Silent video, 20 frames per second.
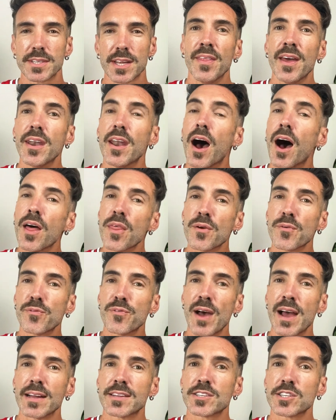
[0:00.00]
and then other
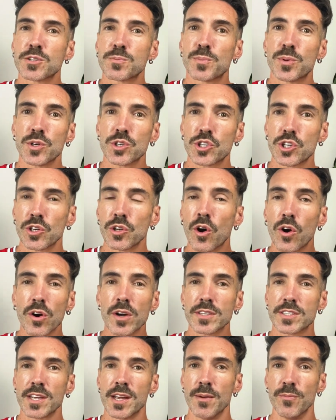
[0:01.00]
factors pushed
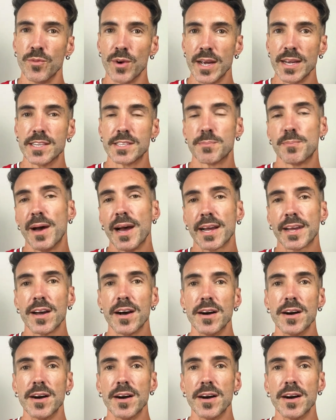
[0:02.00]
longer-term rates back